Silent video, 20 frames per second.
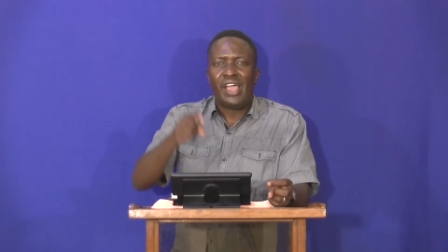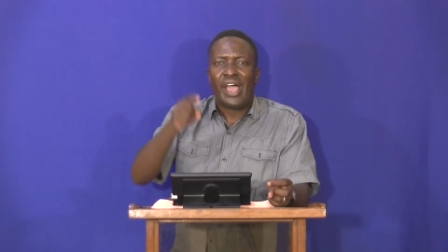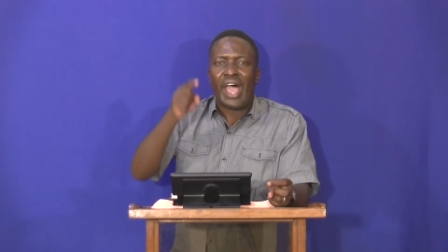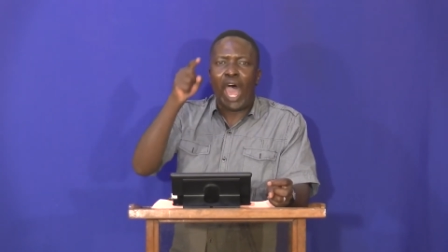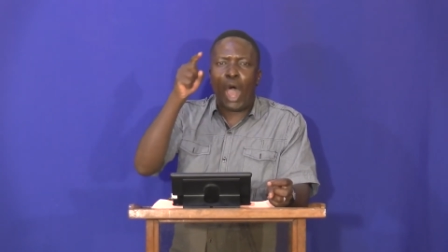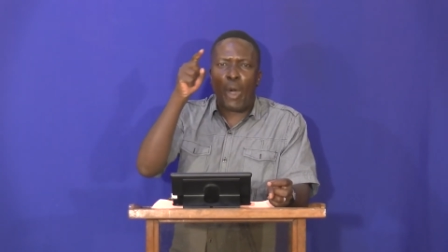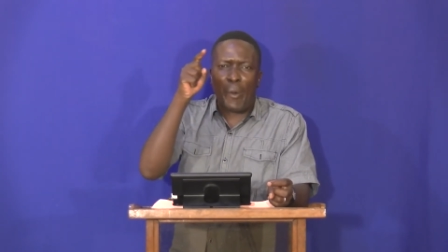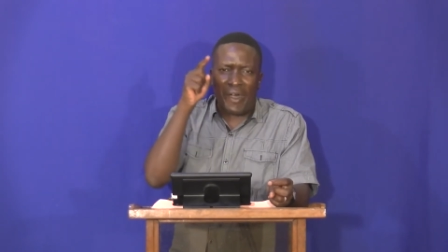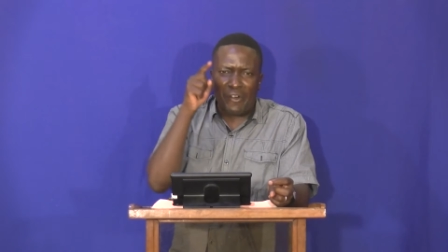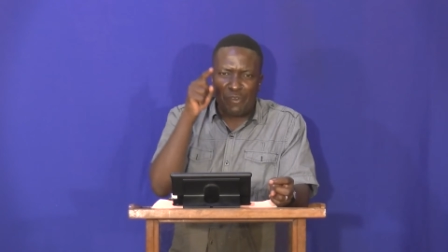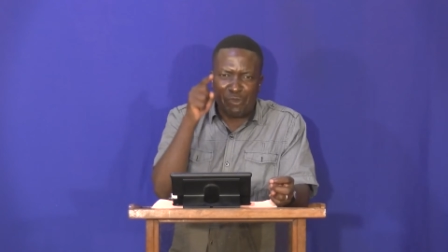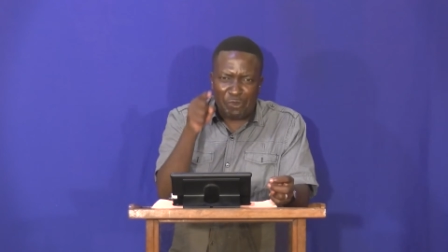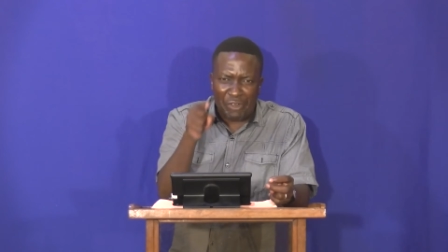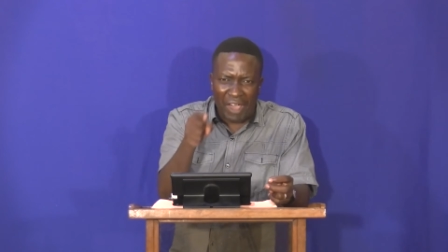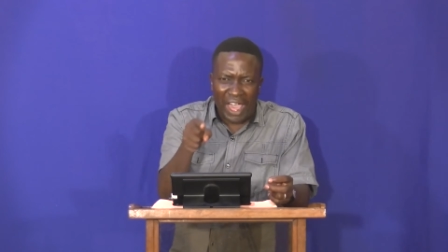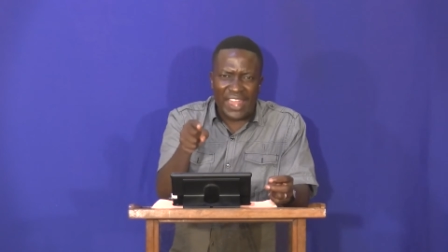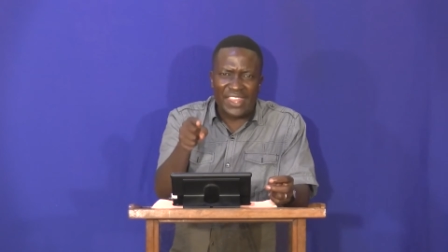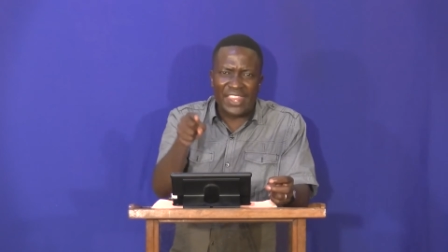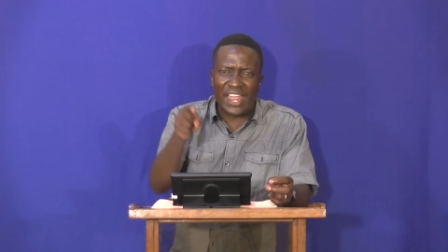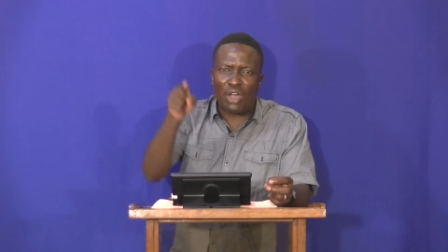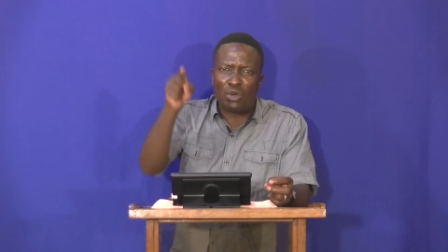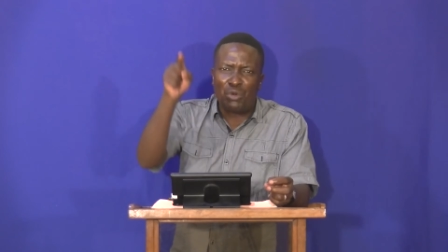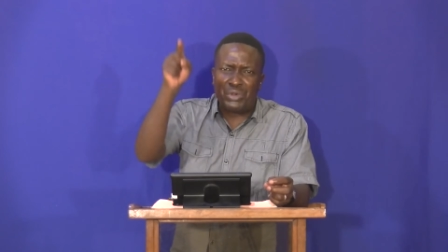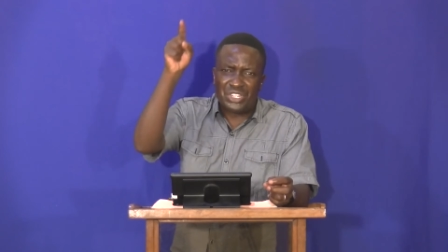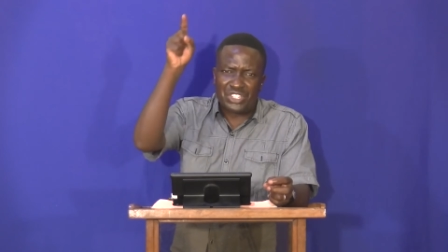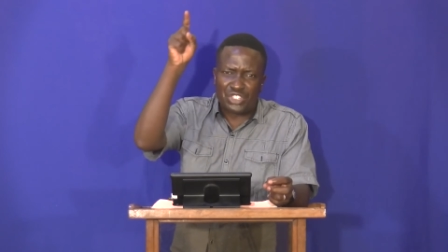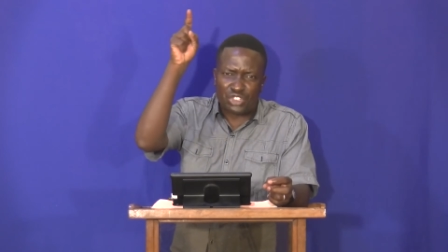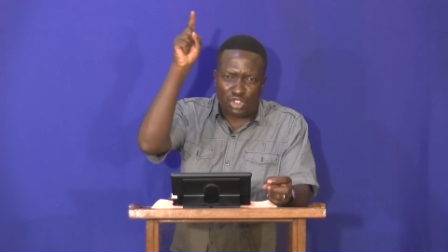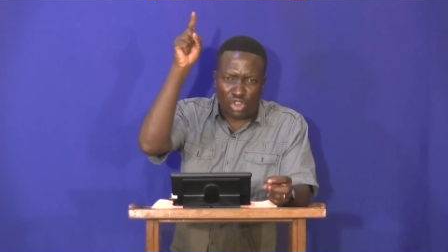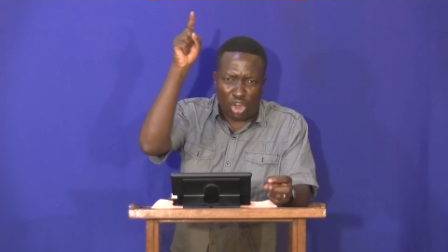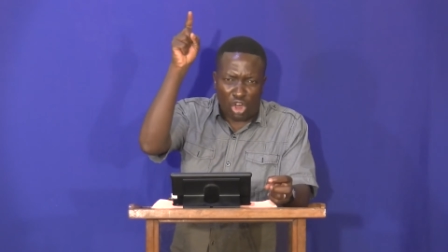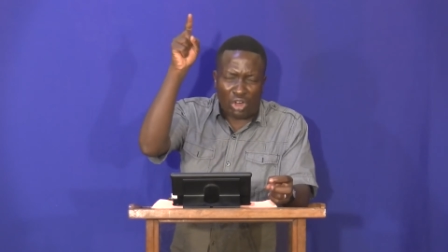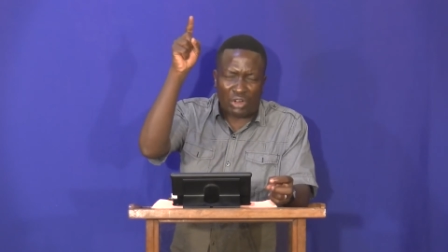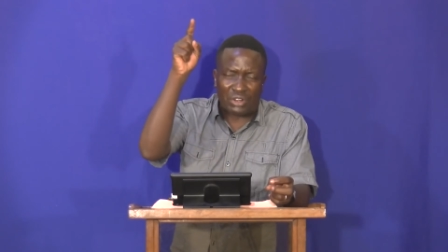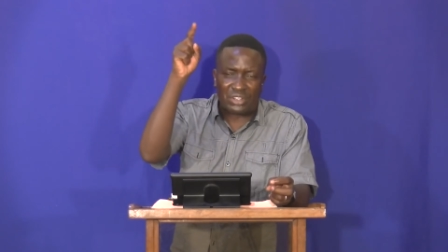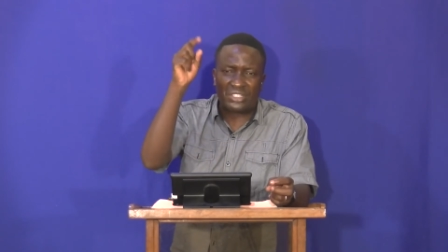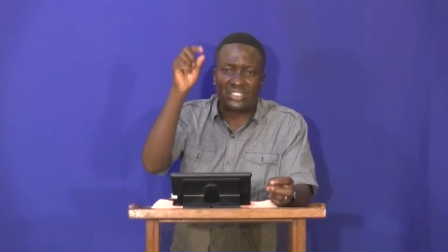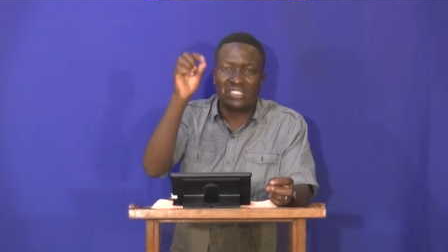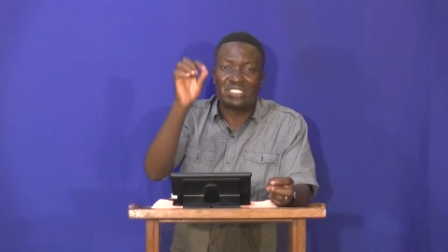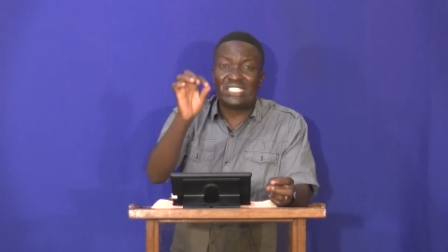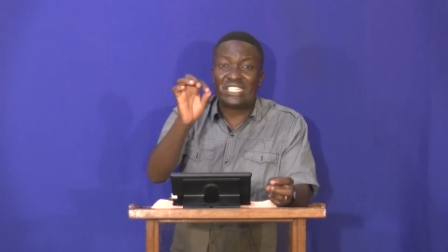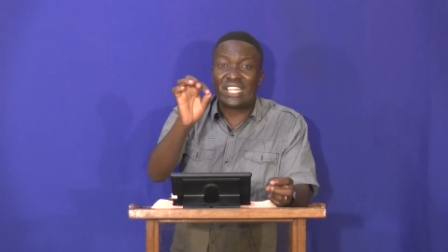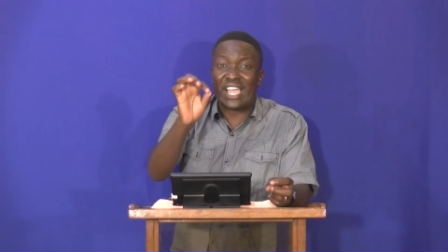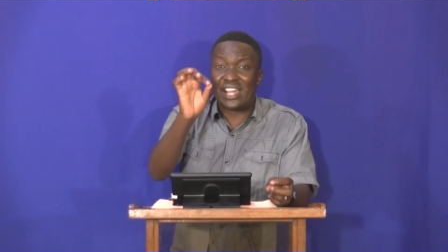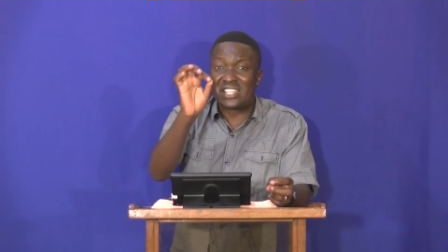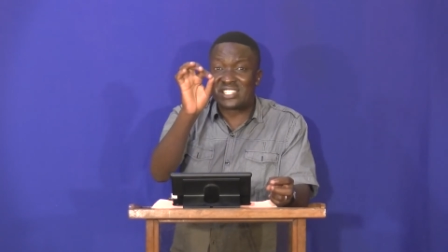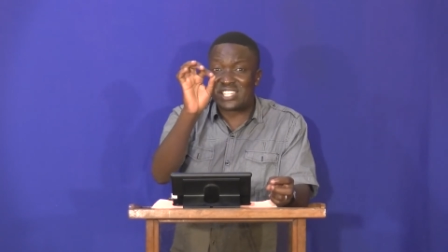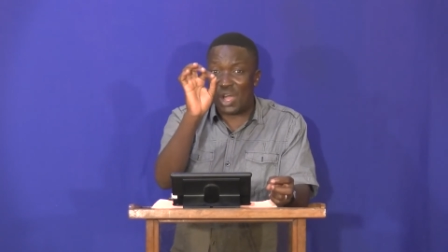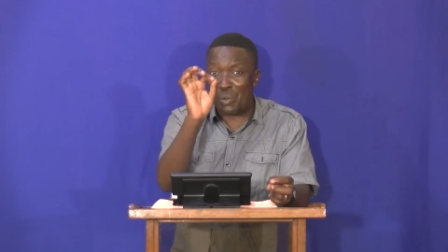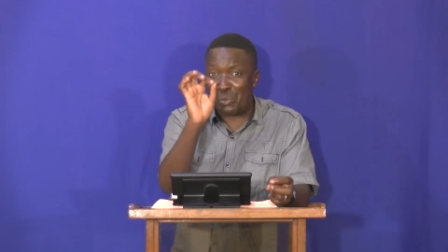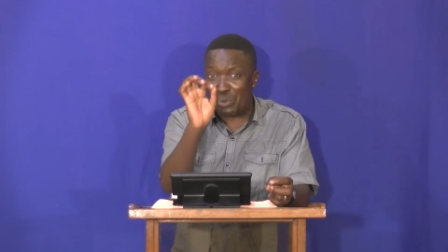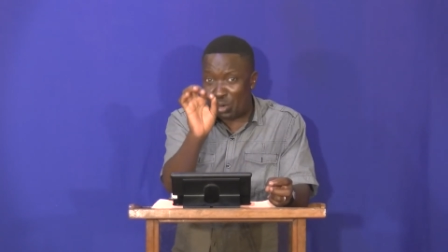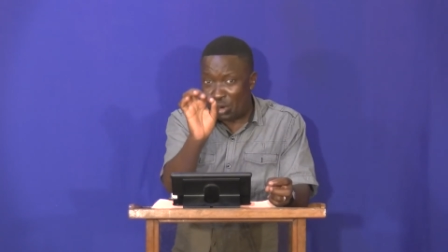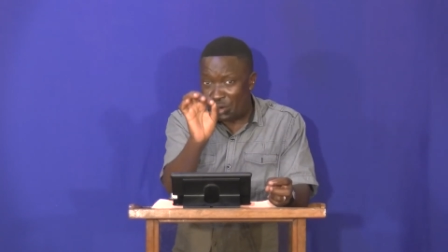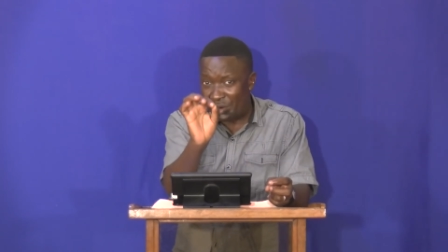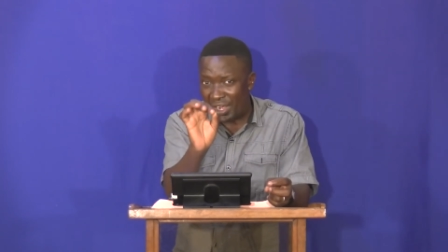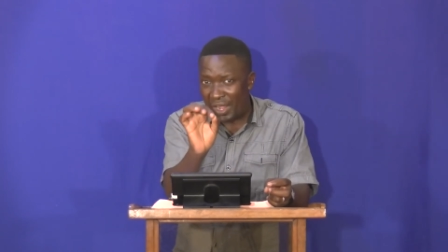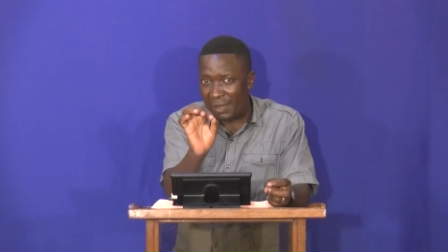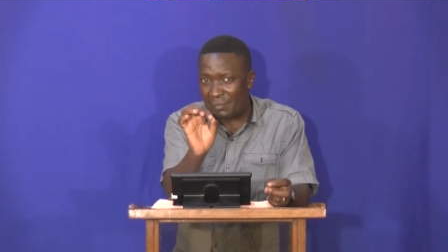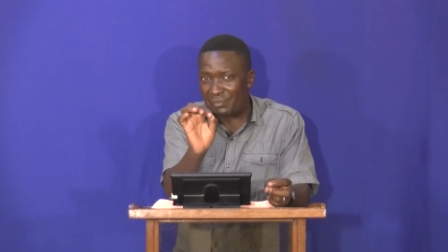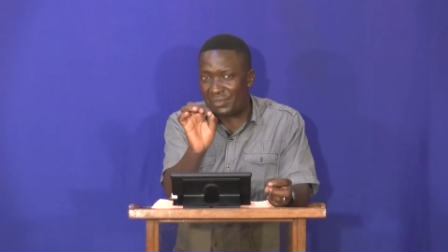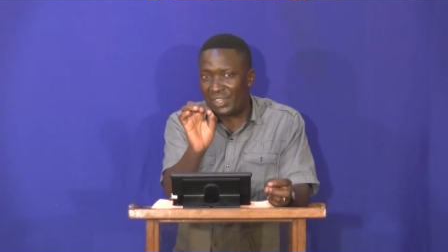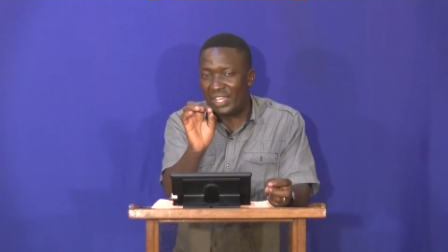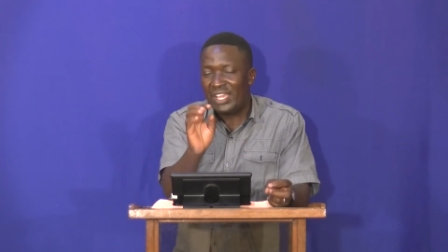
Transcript: Our Father who is God, He has a program.